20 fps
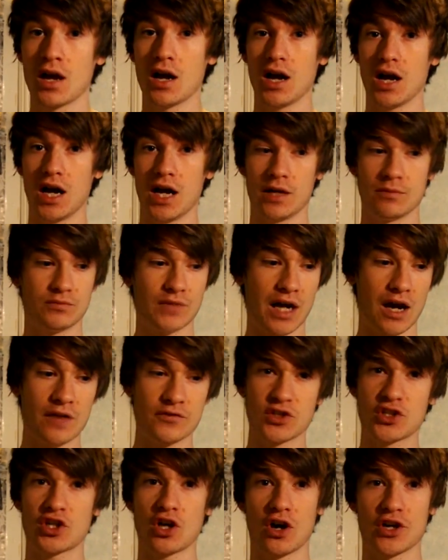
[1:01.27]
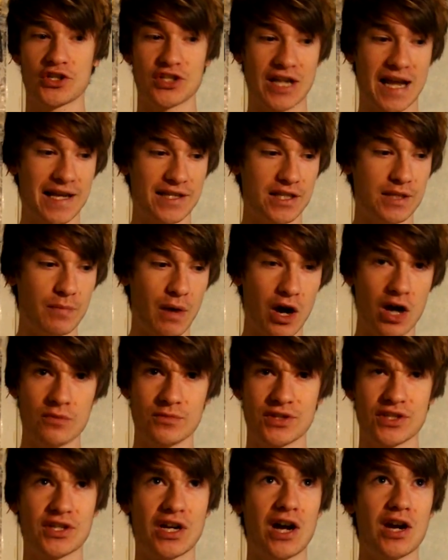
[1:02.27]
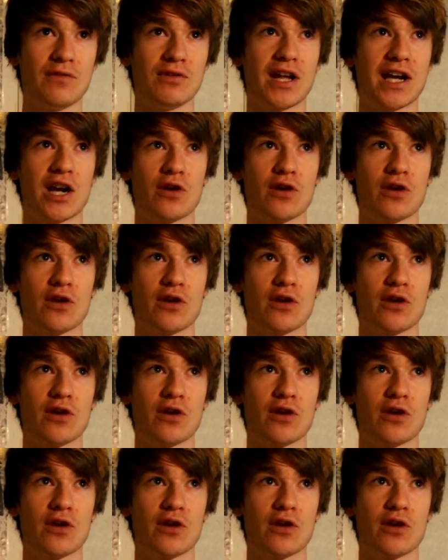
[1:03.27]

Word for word: uh, that I've just got a selected poems. It's kind of like a